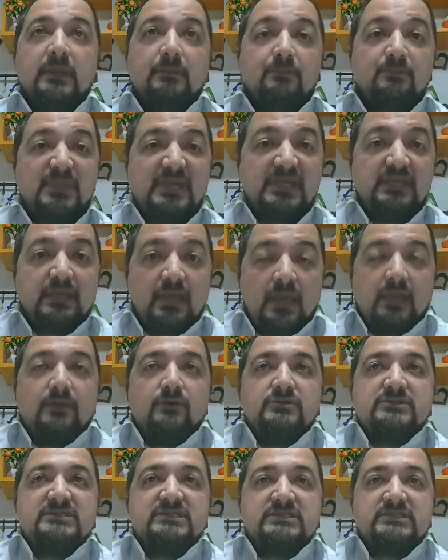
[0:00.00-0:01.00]
a big
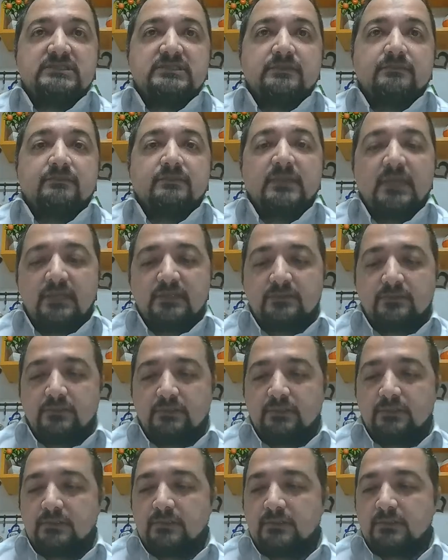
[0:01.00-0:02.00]
ecosystem. Not
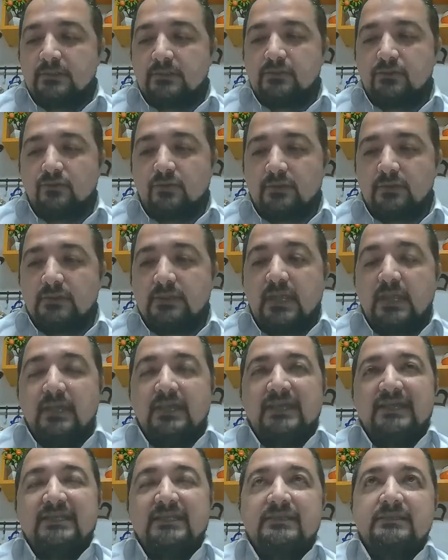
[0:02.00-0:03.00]
you are
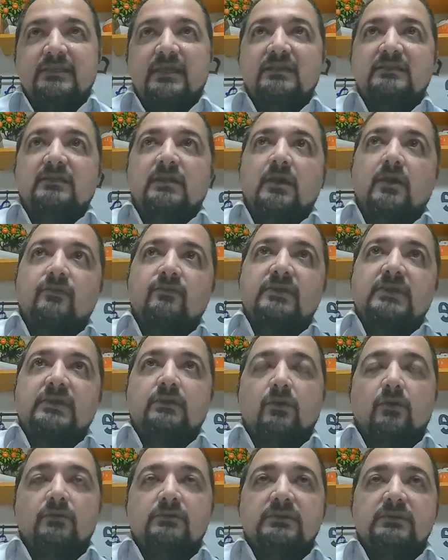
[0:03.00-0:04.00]
not
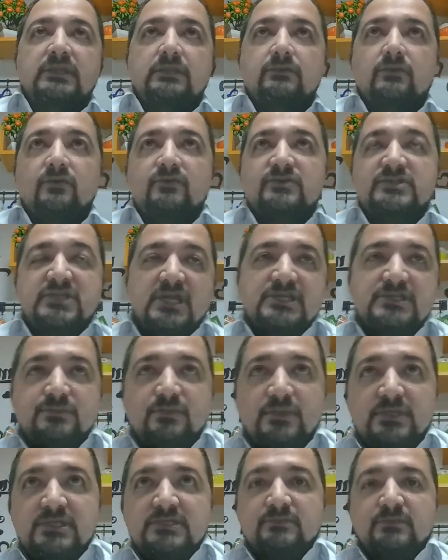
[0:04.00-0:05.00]
covering only,
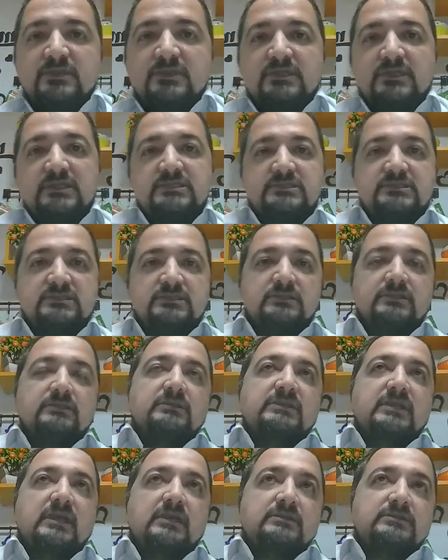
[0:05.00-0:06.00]
change management is
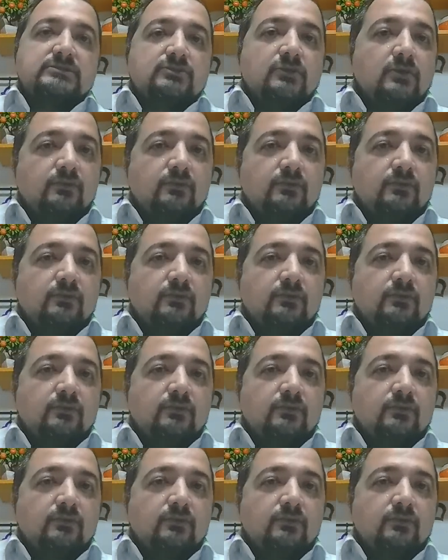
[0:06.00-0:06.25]
can